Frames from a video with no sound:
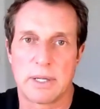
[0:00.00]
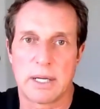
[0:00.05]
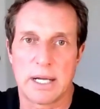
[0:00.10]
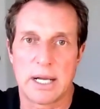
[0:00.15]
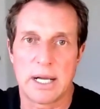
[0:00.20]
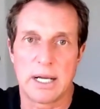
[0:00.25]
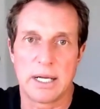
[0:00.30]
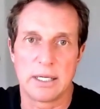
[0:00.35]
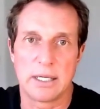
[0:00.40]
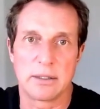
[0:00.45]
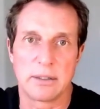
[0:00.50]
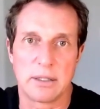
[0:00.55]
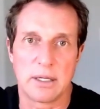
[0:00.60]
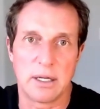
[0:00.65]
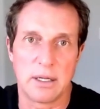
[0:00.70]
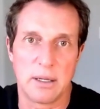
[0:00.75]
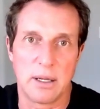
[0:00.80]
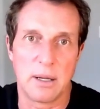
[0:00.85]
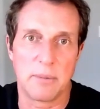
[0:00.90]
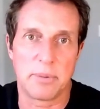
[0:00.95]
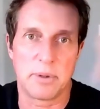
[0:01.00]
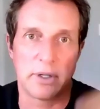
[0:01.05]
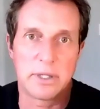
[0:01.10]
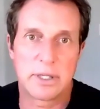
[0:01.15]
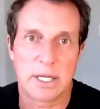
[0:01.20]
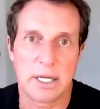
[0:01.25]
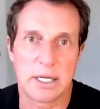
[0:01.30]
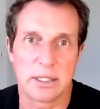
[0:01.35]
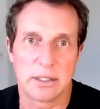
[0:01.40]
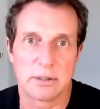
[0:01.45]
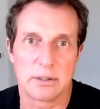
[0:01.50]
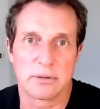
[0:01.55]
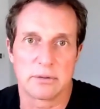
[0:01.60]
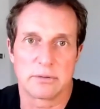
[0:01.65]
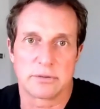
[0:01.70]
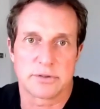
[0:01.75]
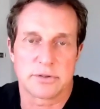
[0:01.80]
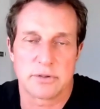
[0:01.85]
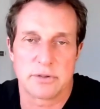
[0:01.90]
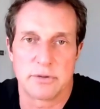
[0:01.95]
higher uh, upon higher
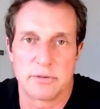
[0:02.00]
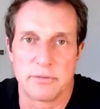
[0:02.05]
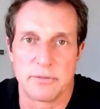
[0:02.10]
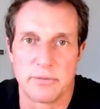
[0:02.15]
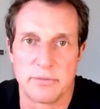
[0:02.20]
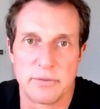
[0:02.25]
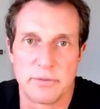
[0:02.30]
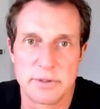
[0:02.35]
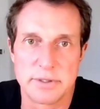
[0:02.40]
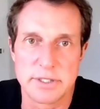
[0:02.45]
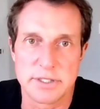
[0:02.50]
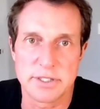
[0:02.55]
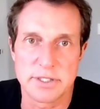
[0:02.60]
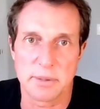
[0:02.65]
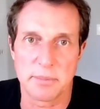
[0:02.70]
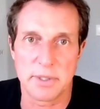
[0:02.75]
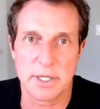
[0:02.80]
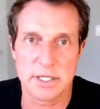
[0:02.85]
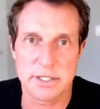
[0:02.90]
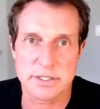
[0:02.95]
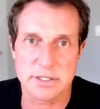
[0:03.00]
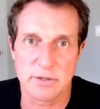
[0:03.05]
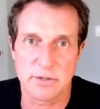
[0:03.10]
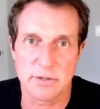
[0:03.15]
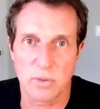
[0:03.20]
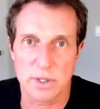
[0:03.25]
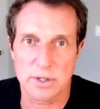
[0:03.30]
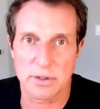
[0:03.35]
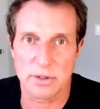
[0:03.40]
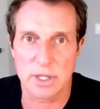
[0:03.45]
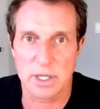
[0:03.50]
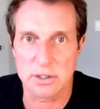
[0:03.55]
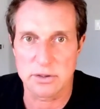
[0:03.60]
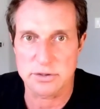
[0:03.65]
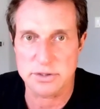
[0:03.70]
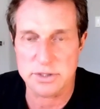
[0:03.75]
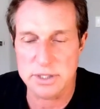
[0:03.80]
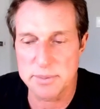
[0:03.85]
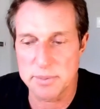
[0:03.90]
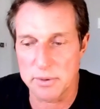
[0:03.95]
sort of determination of whether or not you're
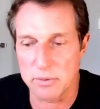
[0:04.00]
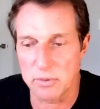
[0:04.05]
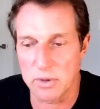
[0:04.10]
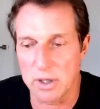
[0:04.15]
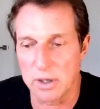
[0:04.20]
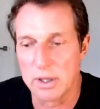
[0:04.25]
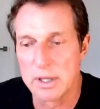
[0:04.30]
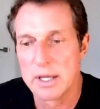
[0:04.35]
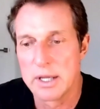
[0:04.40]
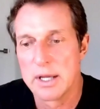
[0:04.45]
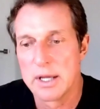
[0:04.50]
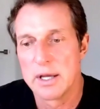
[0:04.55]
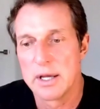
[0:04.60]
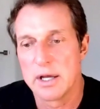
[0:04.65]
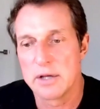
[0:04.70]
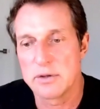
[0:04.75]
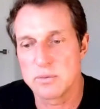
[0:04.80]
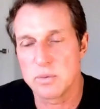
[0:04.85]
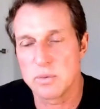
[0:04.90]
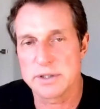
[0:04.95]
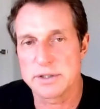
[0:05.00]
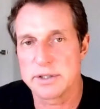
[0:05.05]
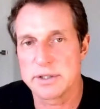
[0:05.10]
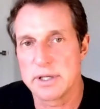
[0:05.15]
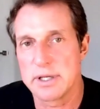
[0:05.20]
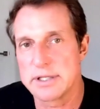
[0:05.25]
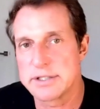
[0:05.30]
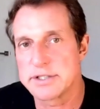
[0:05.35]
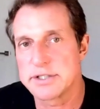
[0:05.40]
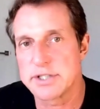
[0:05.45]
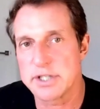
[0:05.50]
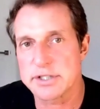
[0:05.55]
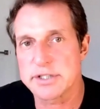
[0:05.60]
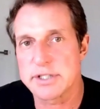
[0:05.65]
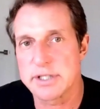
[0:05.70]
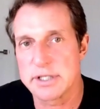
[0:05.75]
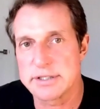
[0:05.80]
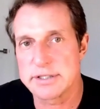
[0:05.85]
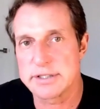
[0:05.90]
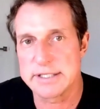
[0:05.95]
sleeping well. Well, it's just
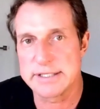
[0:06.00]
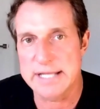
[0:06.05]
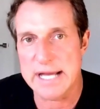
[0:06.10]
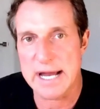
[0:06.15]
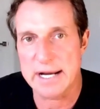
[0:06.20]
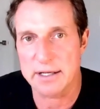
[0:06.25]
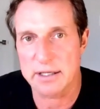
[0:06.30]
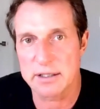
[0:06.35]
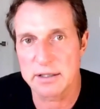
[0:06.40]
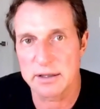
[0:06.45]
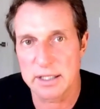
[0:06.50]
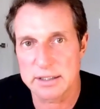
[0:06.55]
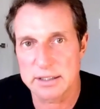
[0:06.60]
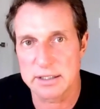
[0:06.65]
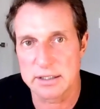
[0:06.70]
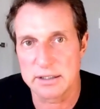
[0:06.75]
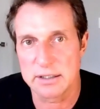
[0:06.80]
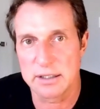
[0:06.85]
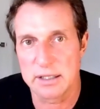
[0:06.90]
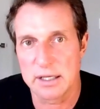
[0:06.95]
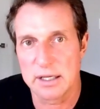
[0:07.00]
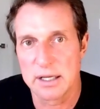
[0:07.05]
it's a data collecting